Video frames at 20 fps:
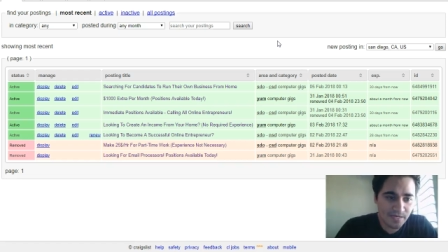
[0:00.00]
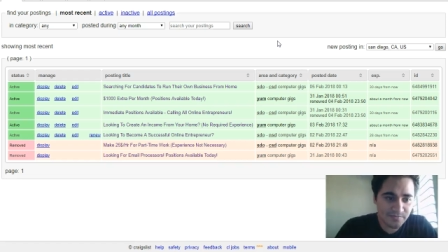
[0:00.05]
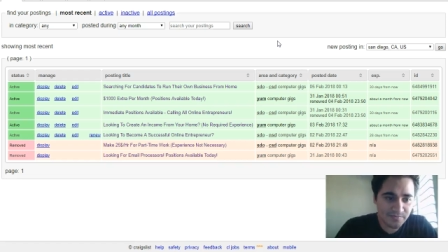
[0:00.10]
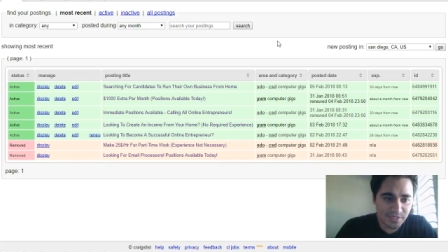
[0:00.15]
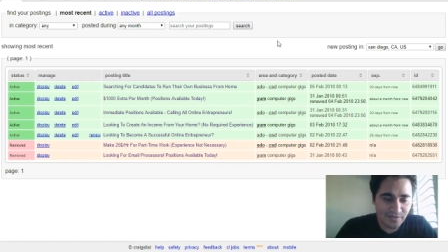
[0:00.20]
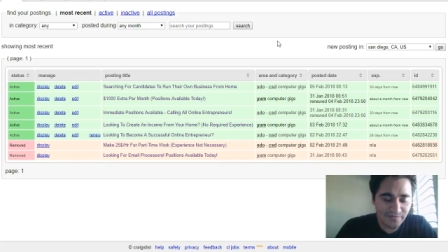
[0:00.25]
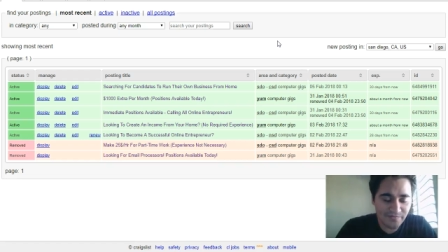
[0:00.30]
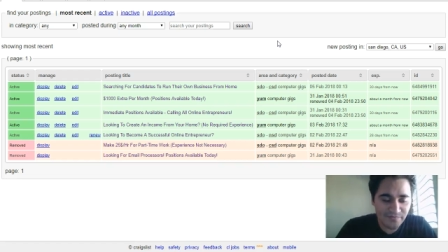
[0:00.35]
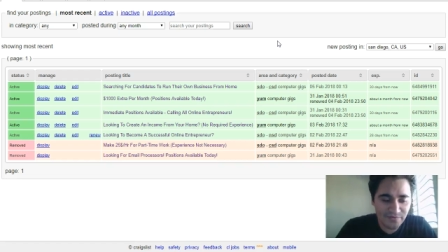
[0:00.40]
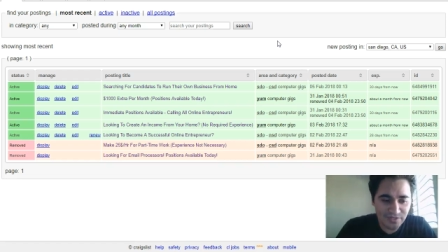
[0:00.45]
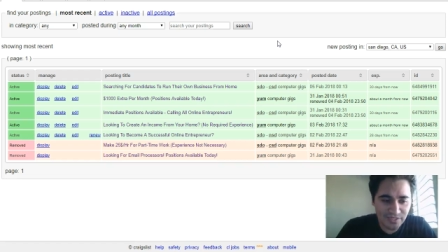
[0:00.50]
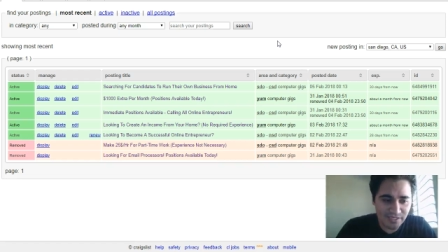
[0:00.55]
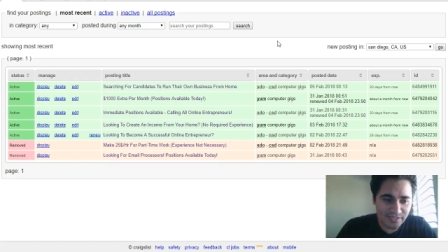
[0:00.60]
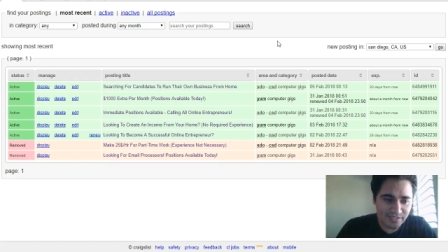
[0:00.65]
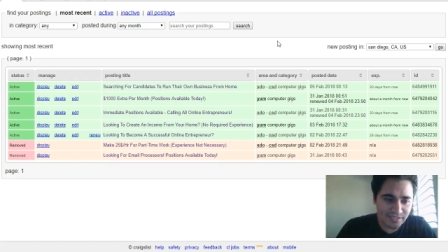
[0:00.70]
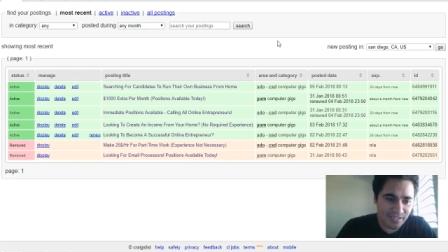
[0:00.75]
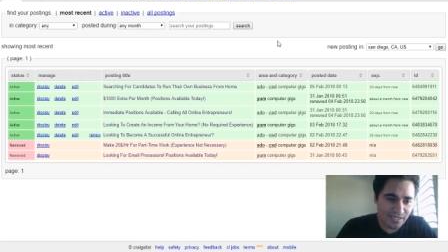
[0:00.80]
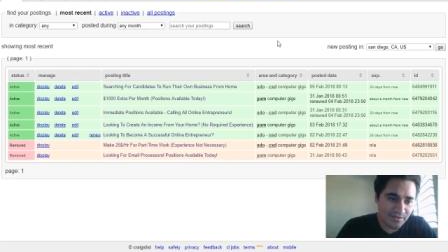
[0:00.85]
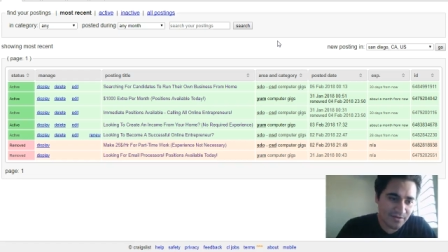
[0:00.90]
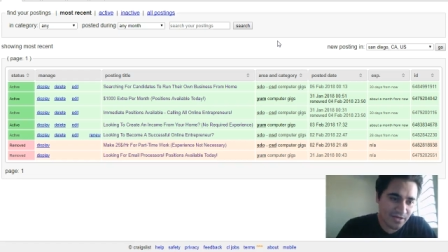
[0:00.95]
I feel
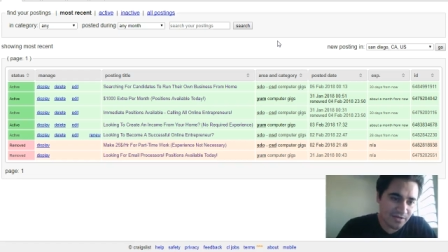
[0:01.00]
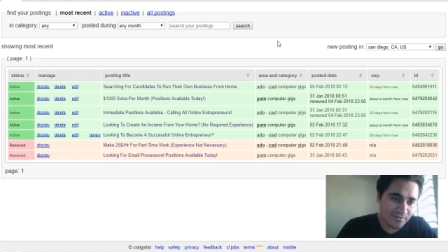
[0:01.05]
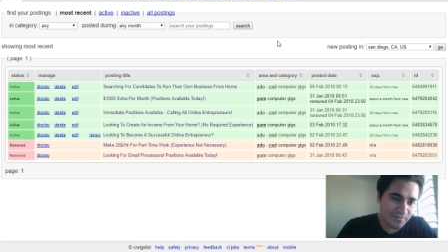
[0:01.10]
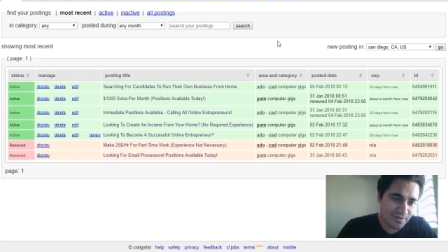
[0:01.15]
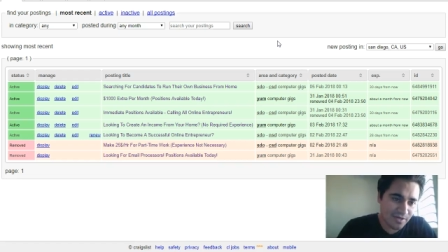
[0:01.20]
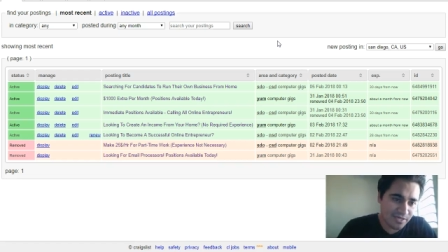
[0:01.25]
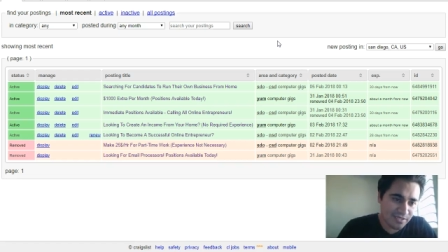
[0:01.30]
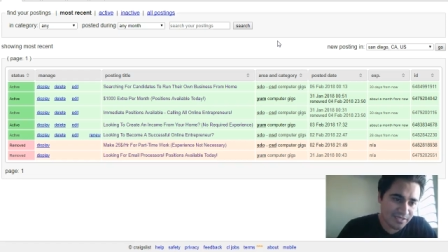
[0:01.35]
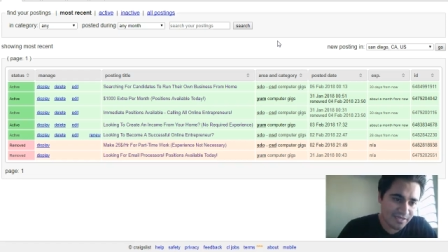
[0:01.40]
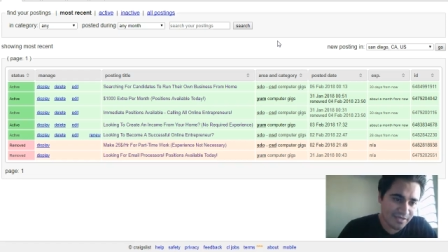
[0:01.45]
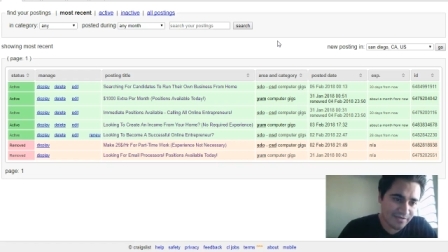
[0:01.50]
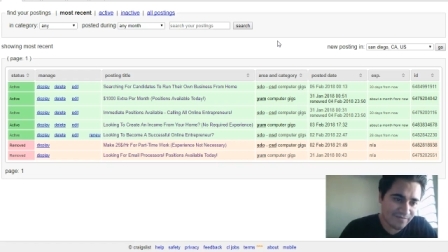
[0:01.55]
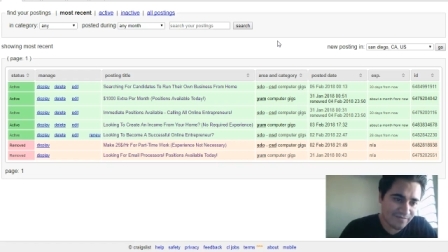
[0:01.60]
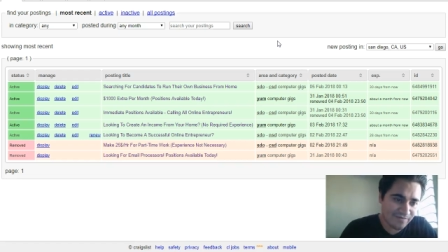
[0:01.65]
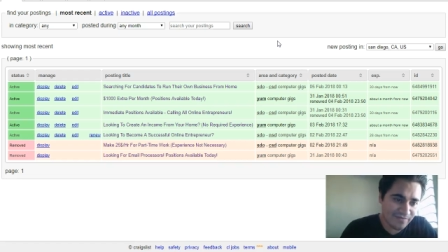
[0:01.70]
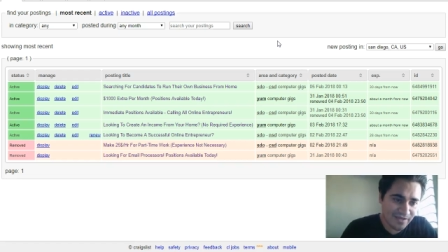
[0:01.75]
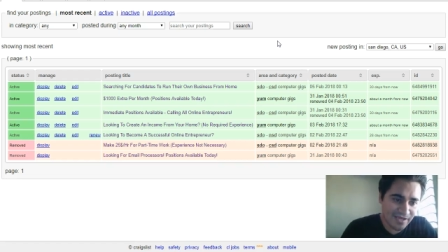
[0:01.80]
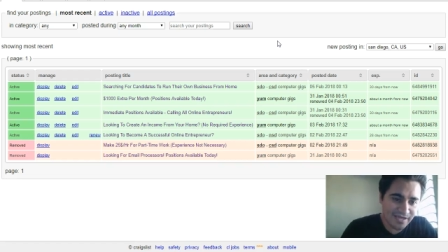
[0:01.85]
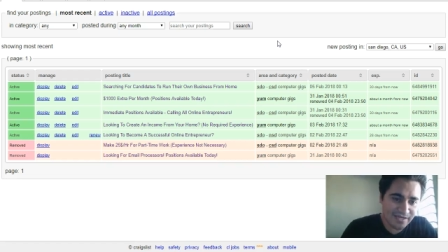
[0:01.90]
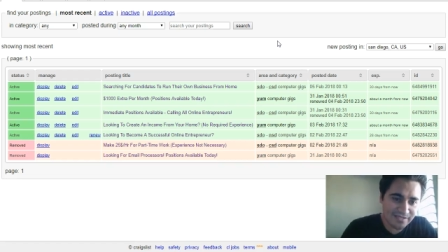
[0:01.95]
like I might
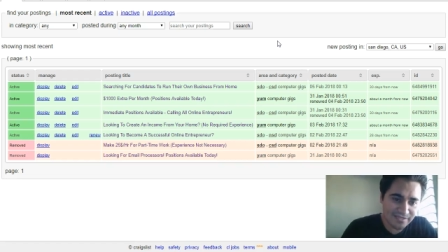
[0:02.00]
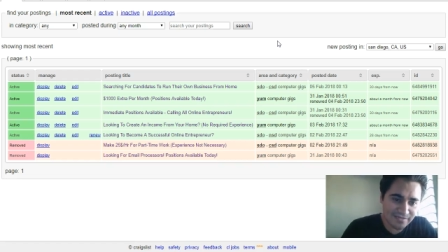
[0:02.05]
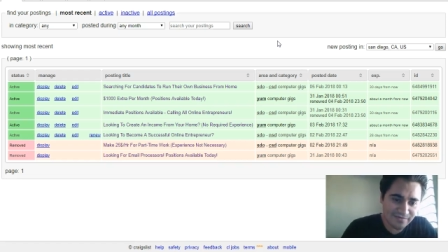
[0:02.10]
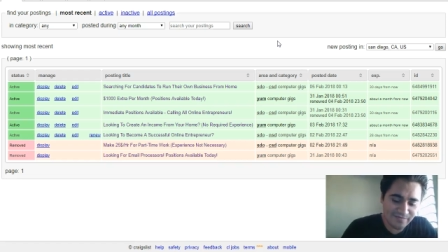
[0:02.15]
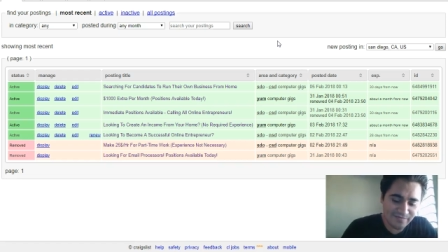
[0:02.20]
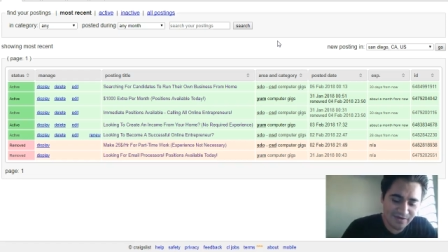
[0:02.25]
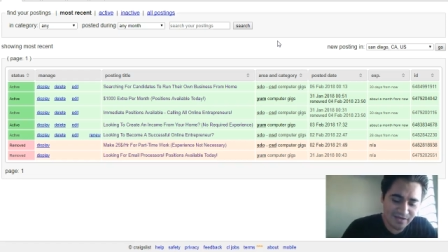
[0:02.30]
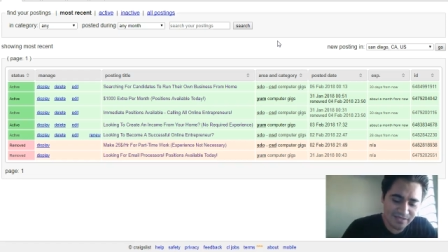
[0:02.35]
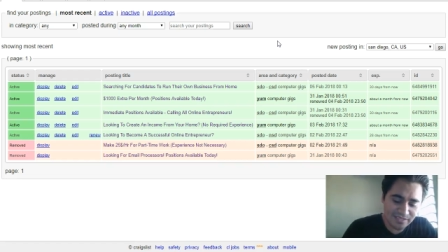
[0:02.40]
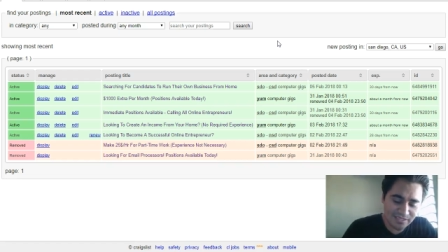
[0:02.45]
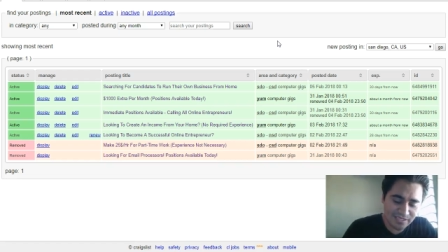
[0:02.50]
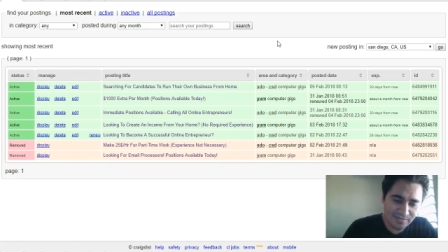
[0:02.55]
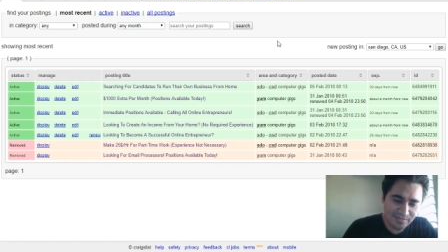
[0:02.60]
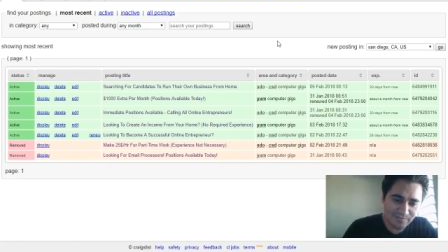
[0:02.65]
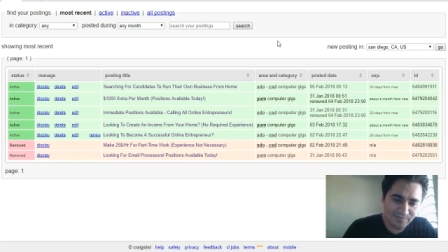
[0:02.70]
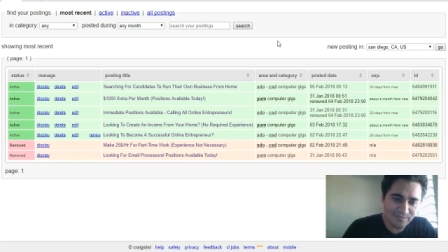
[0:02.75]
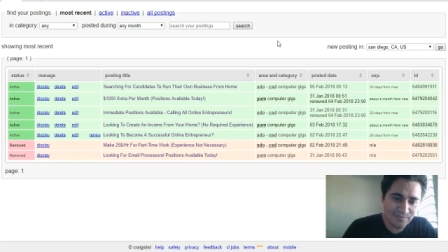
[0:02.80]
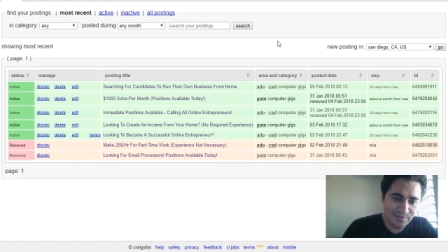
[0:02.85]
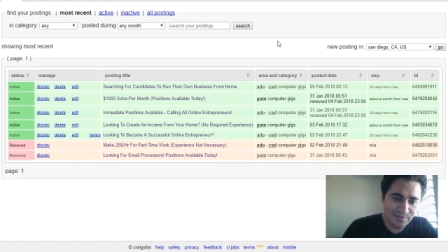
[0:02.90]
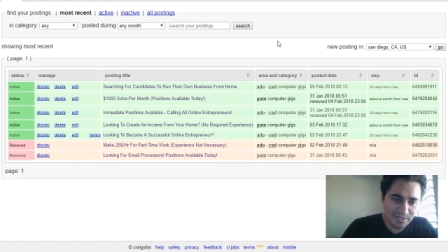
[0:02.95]
get flagged if I
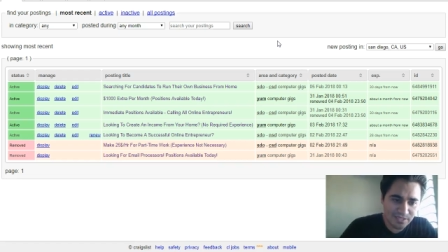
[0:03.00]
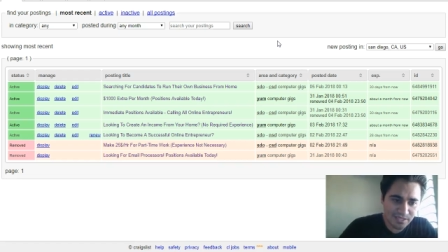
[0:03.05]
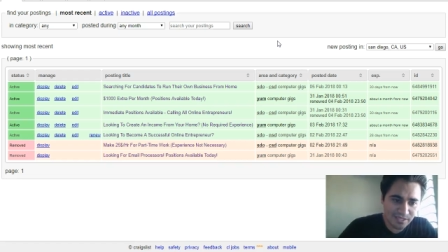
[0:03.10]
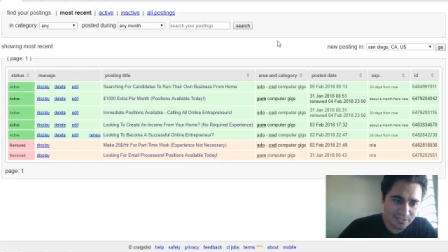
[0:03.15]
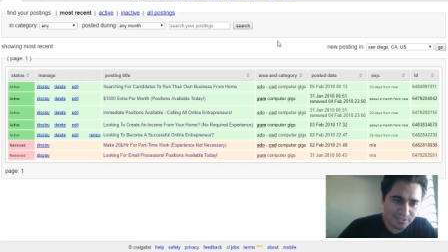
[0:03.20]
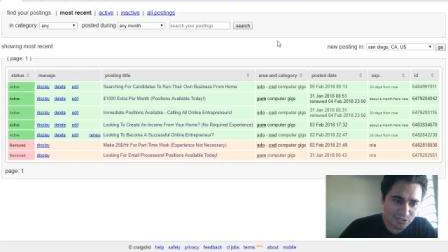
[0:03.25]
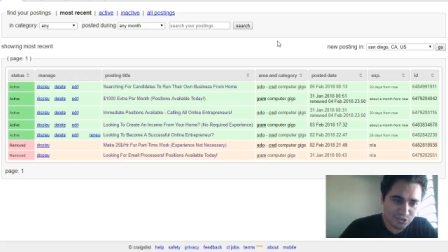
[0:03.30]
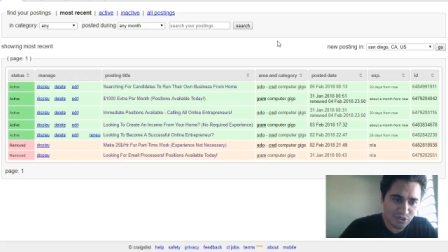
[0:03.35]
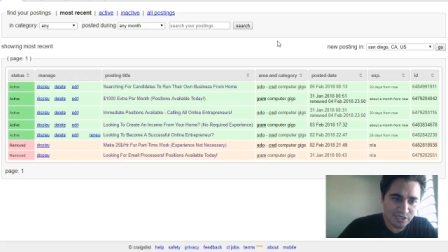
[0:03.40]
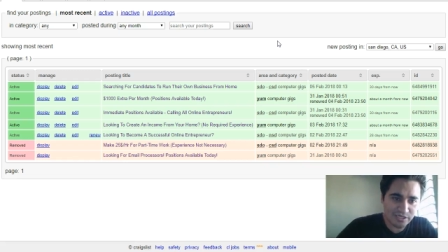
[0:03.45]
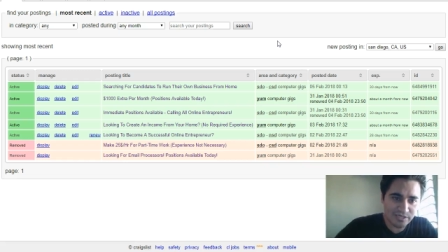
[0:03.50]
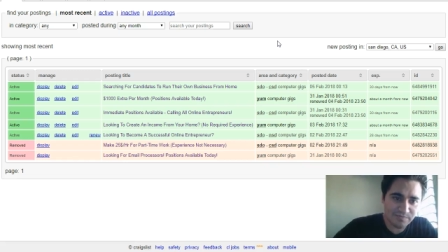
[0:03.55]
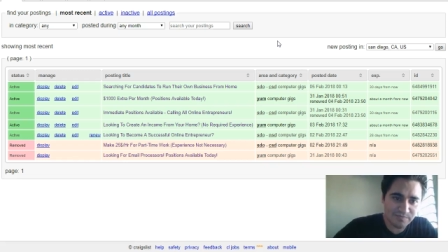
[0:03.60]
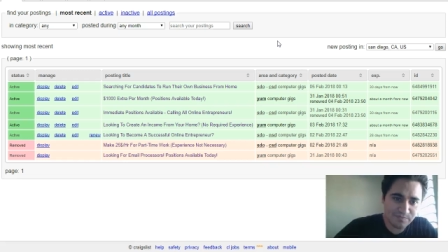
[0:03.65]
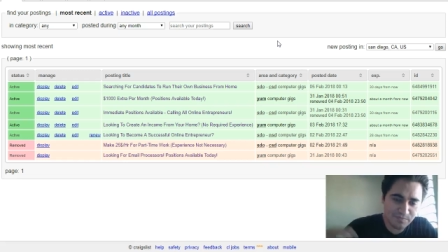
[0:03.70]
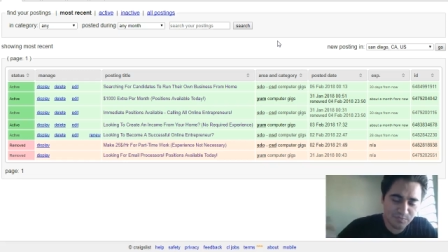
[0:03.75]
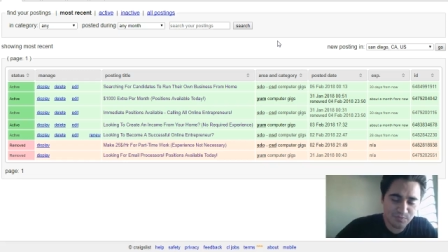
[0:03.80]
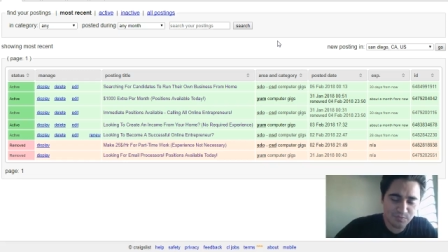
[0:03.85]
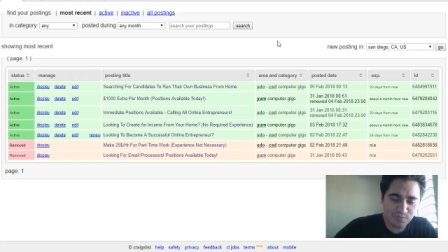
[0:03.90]
keep like trying to